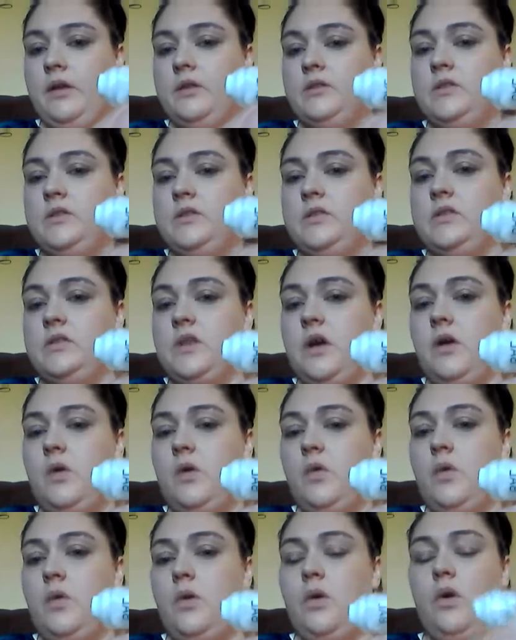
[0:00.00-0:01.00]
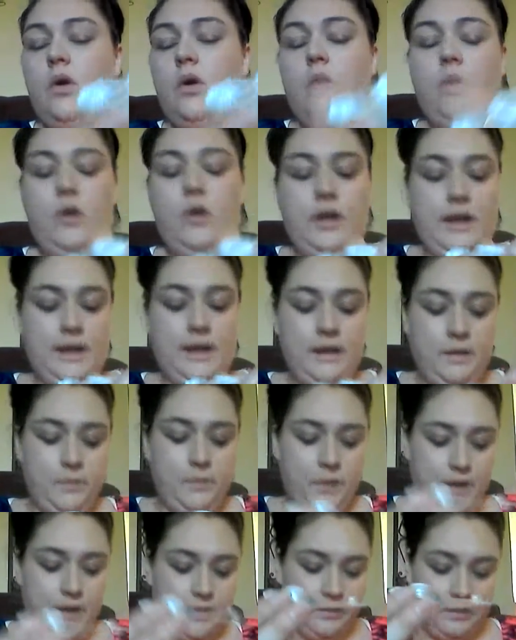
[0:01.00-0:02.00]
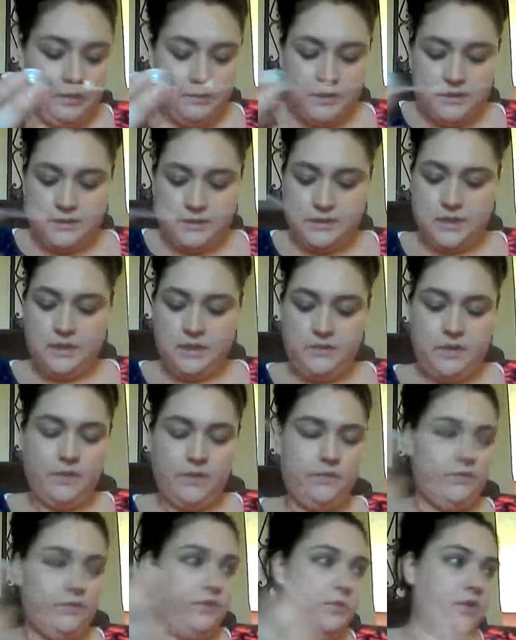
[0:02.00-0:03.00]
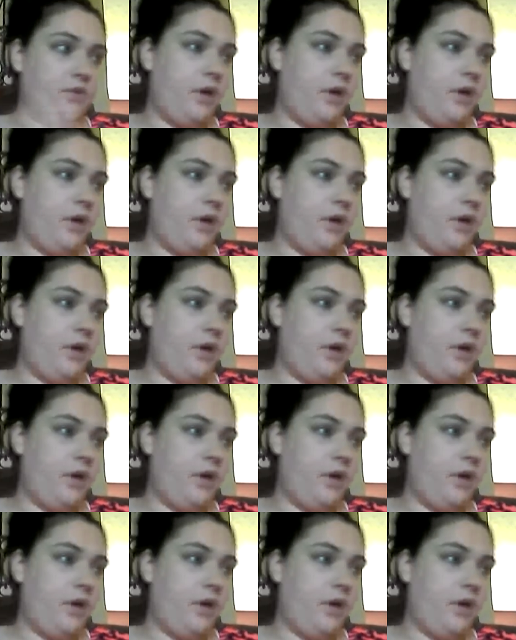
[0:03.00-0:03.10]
So anyway, let me see if I've